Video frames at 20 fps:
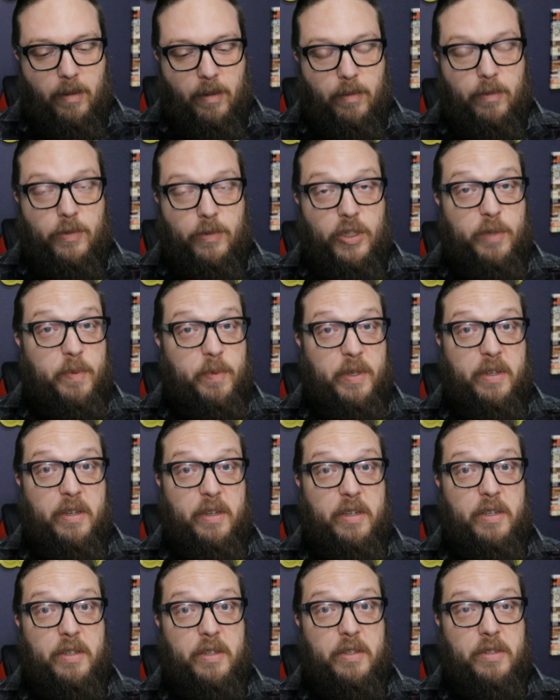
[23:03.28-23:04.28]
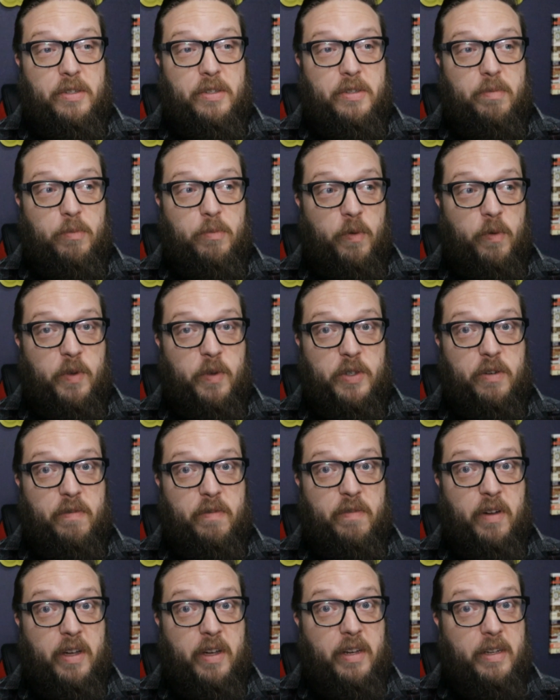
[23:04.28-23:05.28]
just because movies are
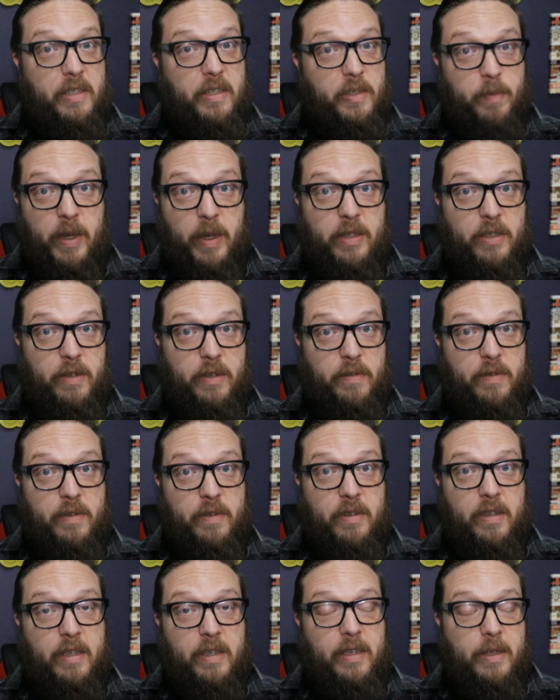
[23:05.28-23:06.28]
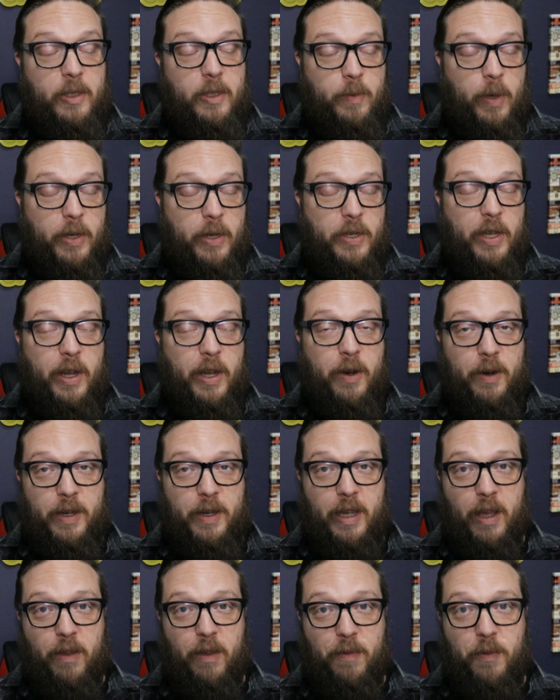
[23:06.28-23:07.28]
fucking expensive, especially here in
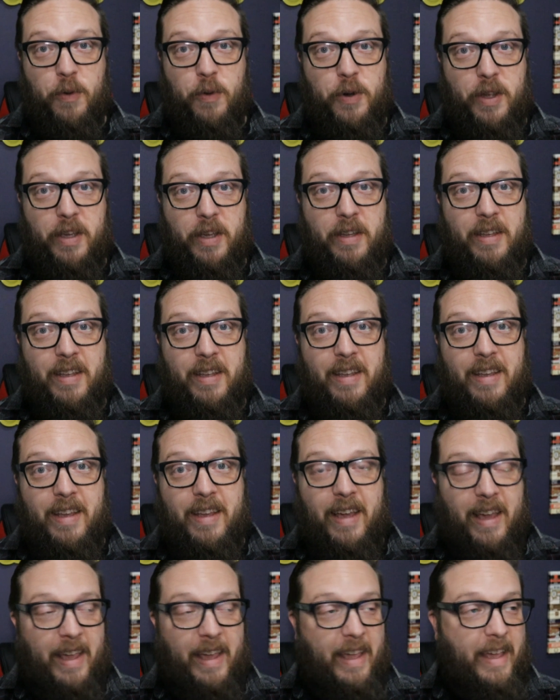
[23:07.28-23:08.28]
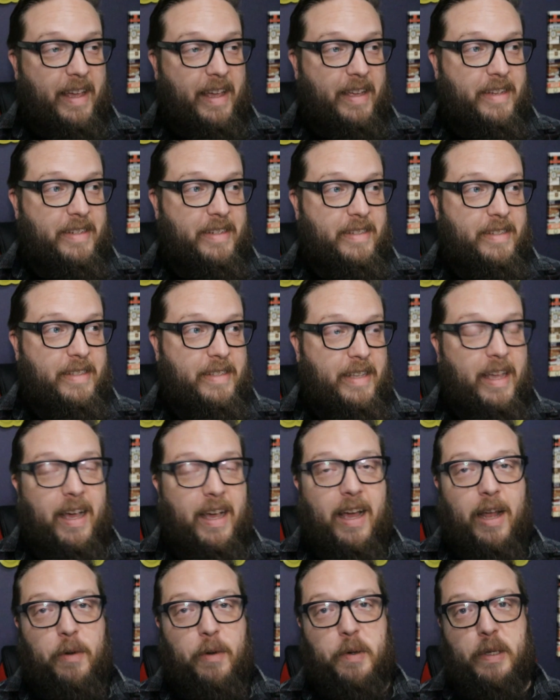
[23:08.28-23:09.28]
California. And
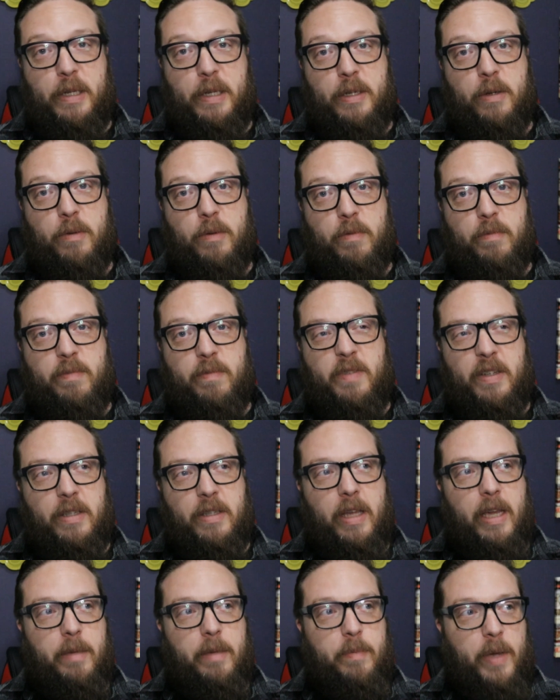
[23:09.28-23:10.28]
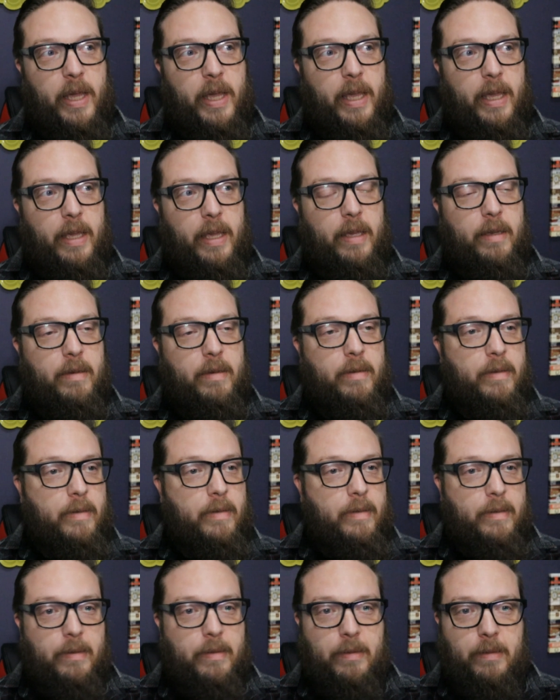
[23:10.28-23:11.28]
yeah, I really don't feel like paying,
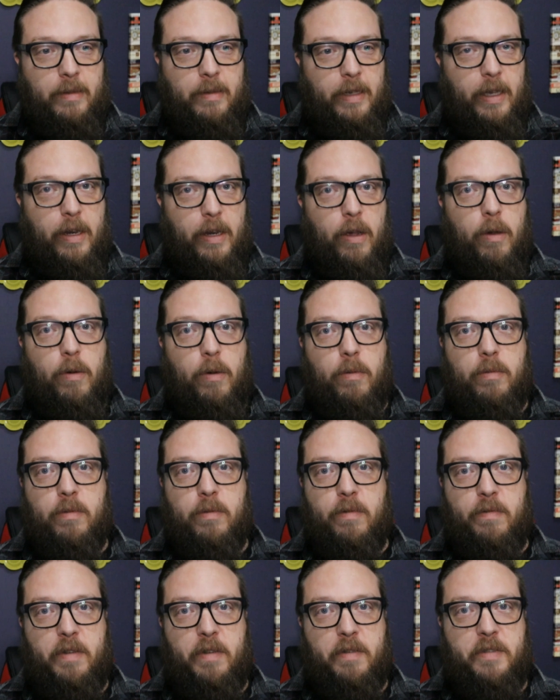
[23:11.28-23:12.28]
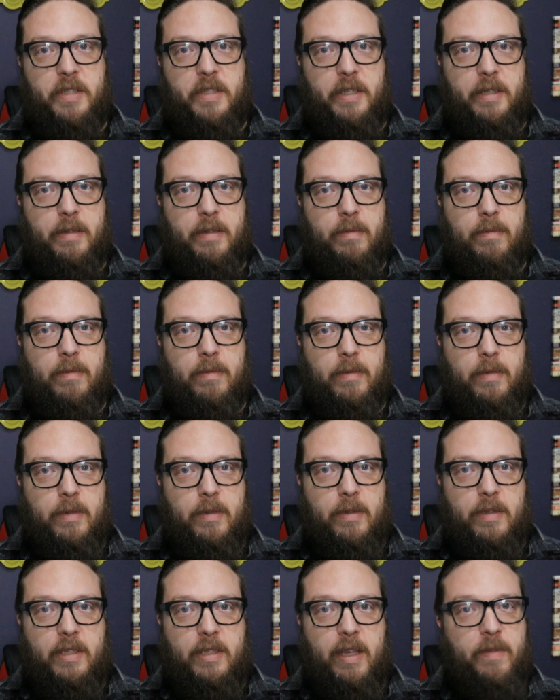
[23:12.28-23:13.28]
$15,
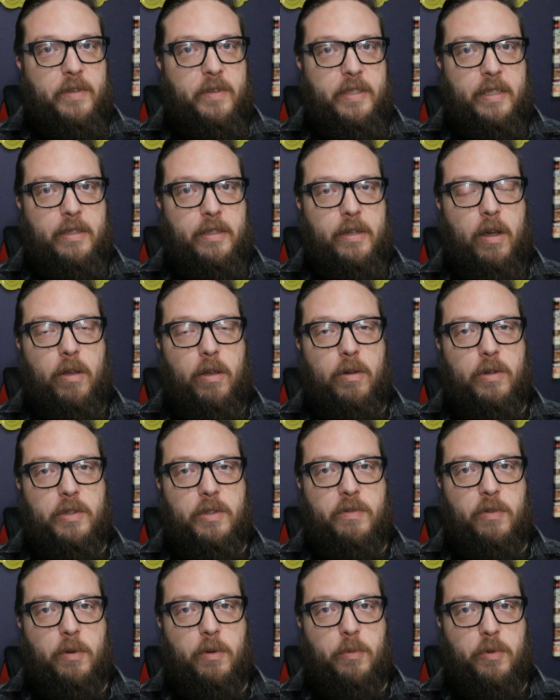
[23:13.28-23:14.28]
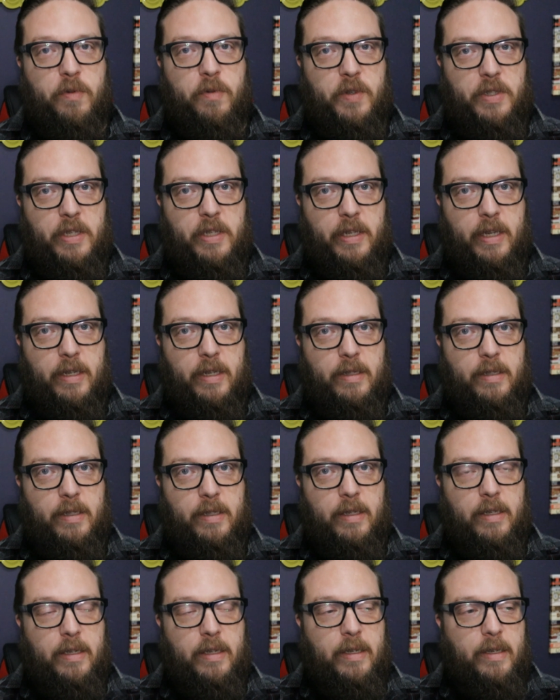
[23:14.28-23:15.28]
$17 for movie
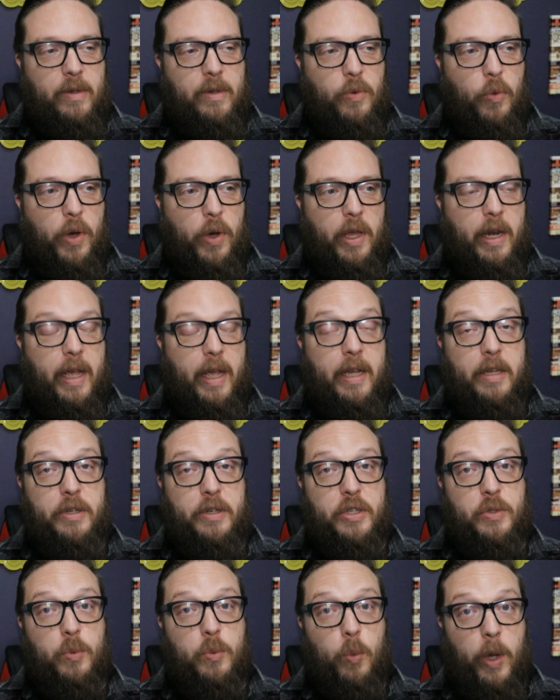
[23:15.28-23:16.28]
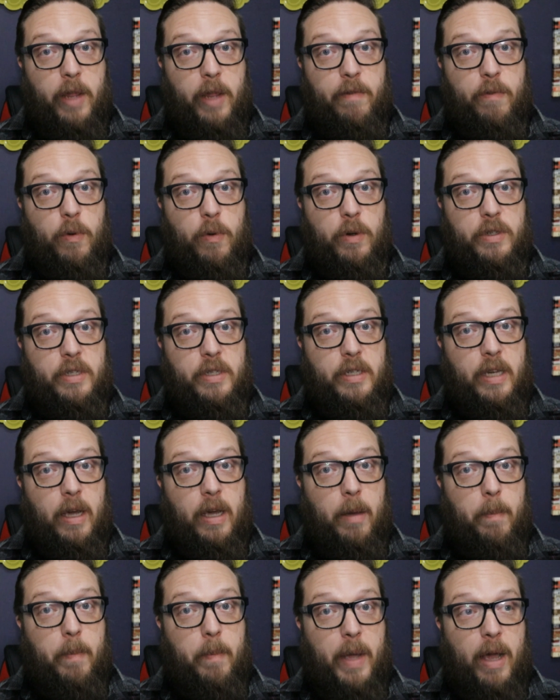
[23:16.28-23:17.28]
tickets when I can just wait for it to
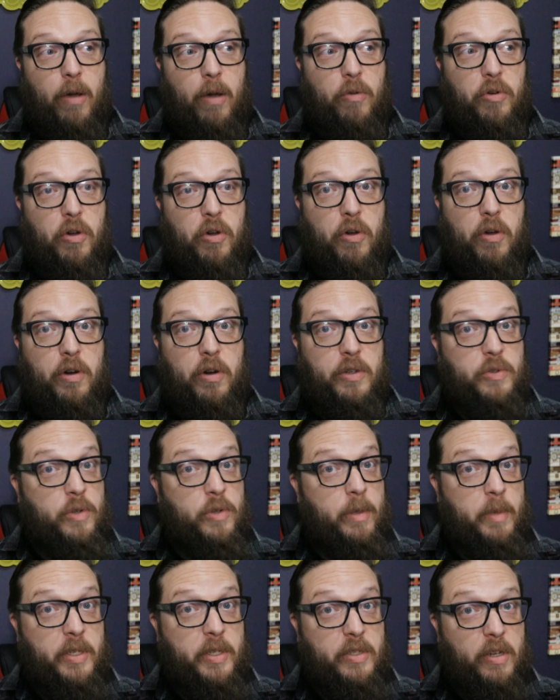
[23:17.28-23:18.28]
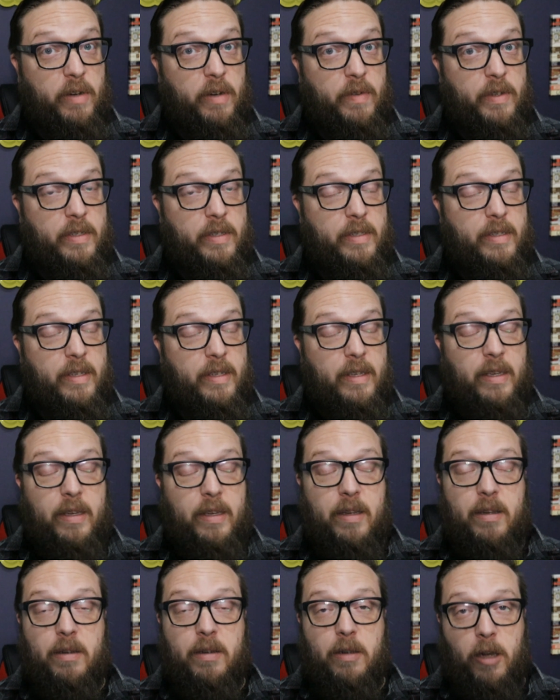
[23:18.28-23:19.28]
come out on a streaming service.
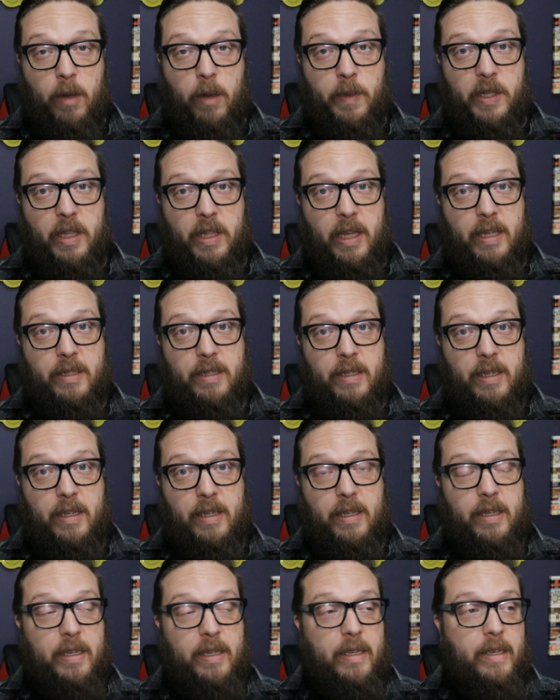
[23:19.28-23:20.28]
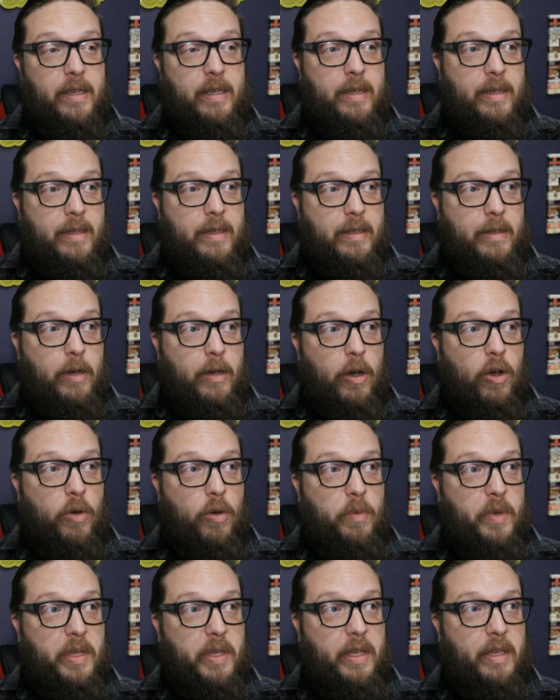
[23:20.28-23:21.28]
Call me lazy,
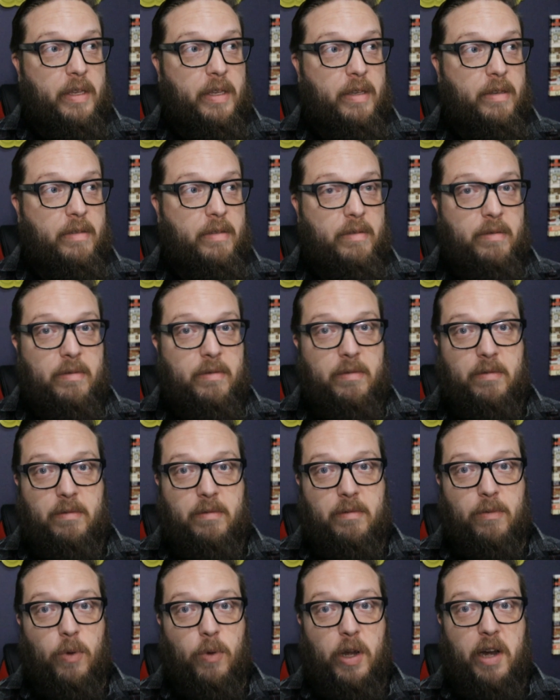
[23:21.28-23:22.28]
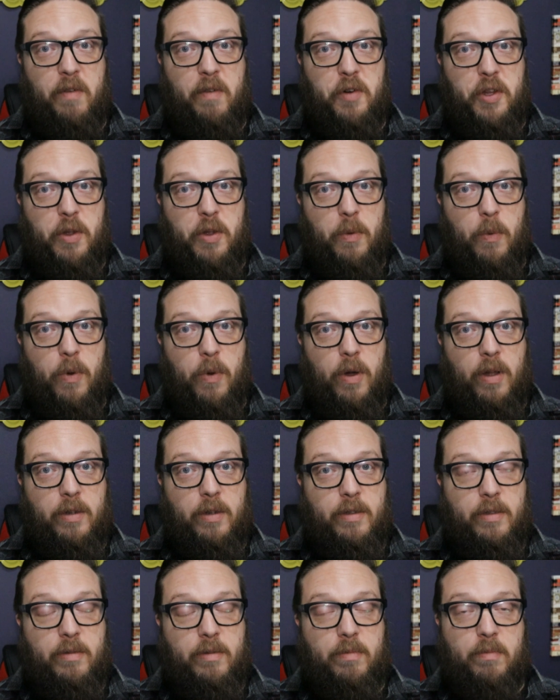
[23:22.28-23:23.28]
call me whatever you
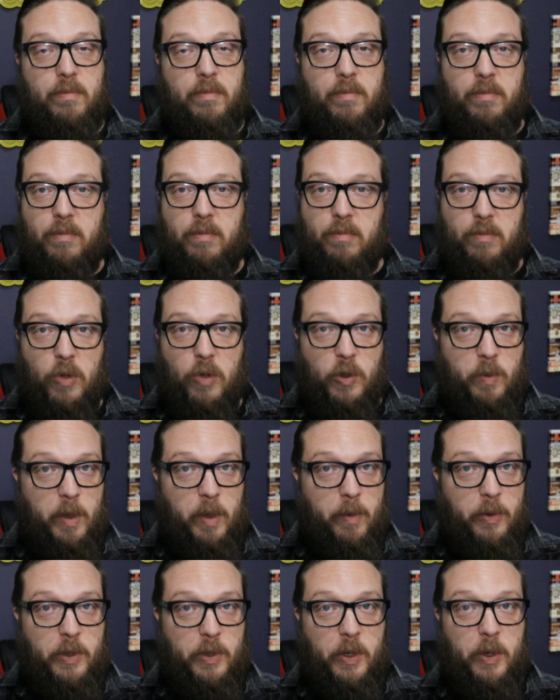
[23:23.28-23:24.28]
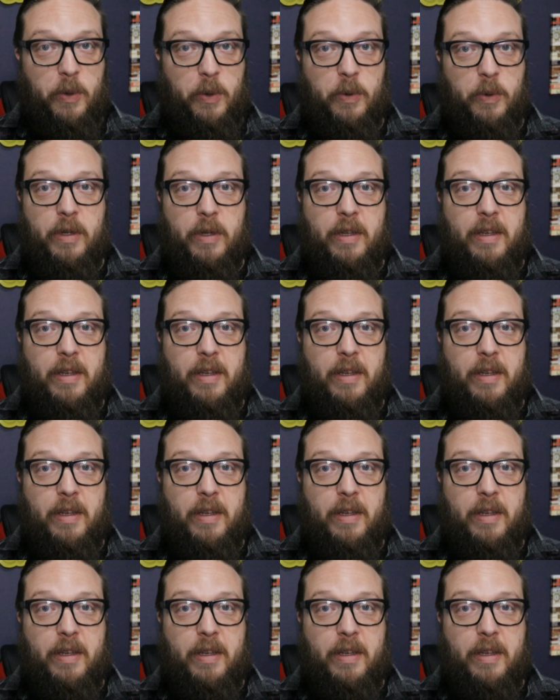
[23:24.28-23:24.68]
want. Most people do.